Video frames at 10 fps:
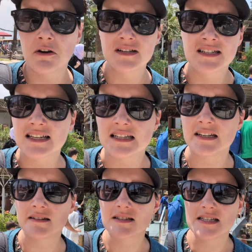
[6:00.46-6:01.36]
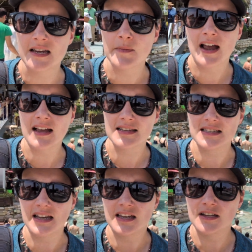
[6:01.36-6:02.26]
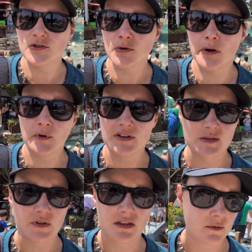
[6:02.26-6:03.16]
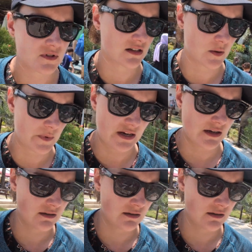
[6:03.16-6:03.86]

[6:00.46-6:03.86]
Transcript: it doesn't seem as like enjoyable as we thought it was gonna be.